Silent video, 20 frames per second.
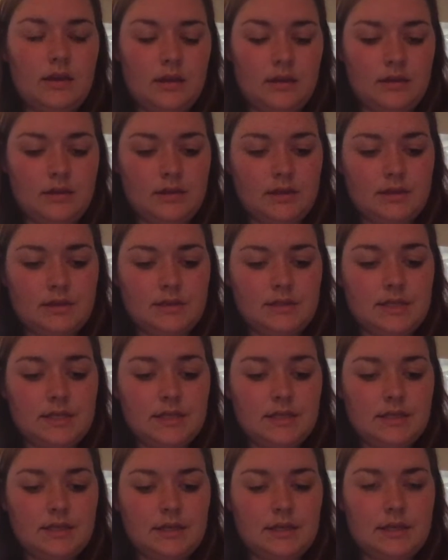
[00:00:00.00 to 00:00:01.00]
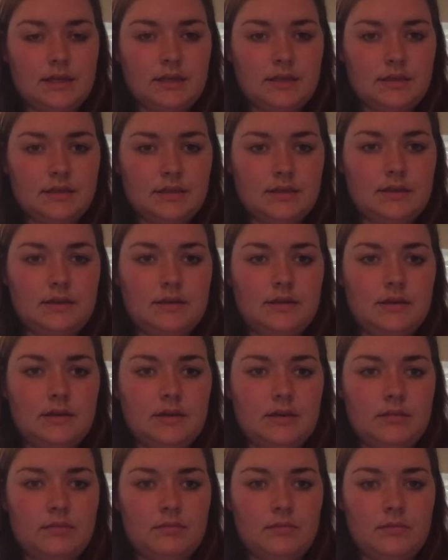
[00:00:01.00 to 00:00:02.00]
Enthesesis
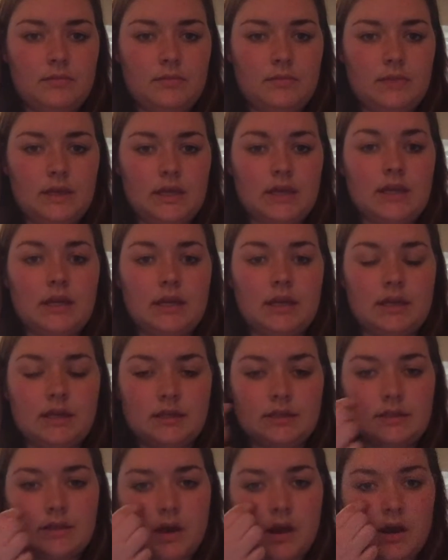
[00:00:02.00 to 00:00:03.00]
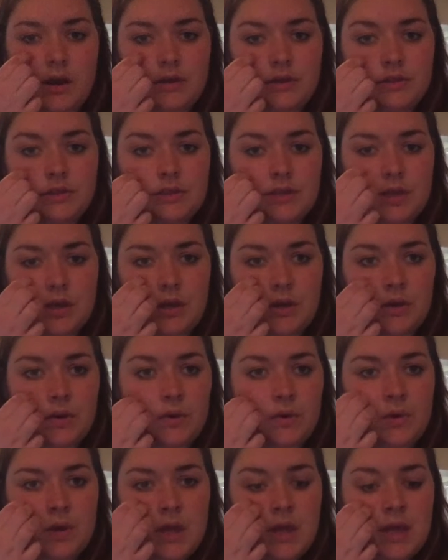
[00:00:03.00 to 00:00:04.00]
is
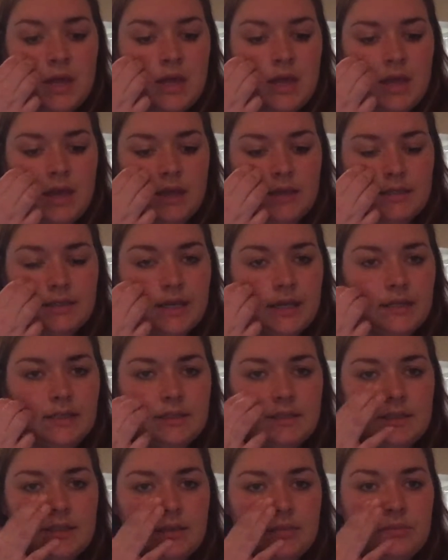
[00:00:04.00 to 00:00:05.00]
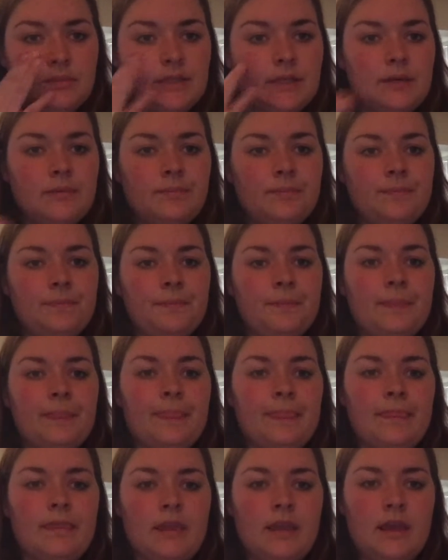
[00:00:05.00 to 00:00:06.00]
also a sign and symptom.
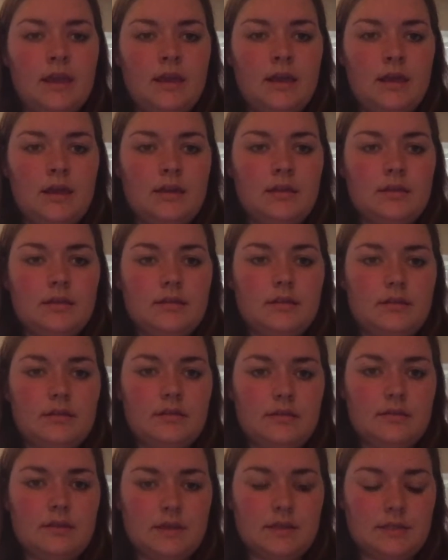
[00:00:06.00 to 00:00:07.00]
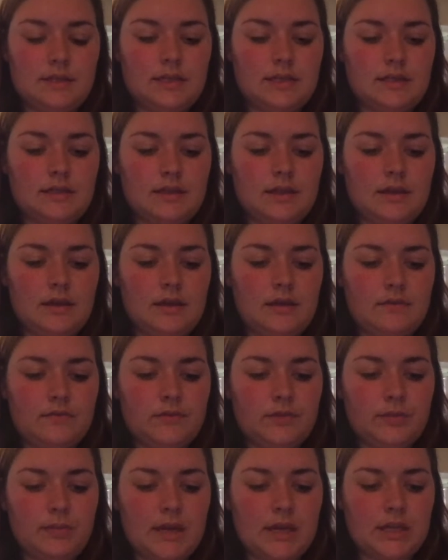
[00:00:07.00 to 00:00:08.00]
This is
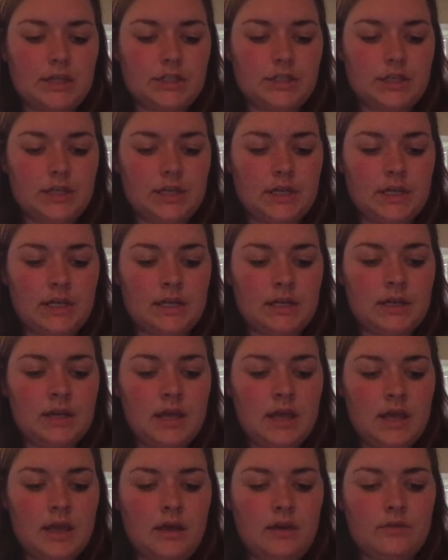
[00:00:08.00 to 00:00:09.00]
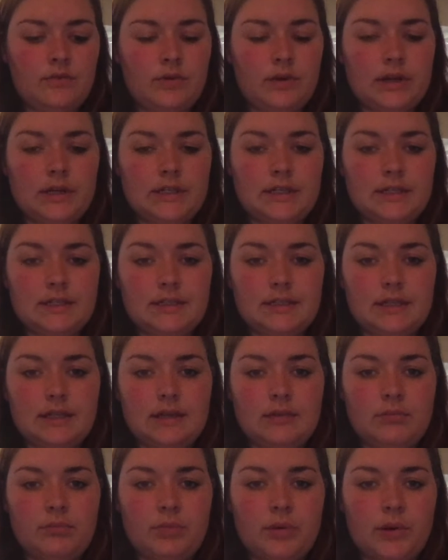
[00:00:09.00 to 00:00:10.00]
inflammation of where a tendon
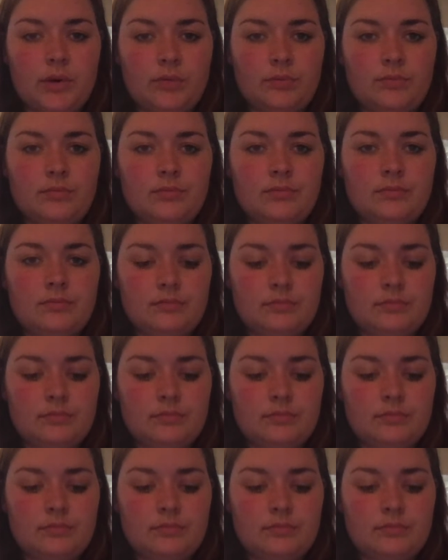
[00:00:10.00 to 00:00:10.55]
and bone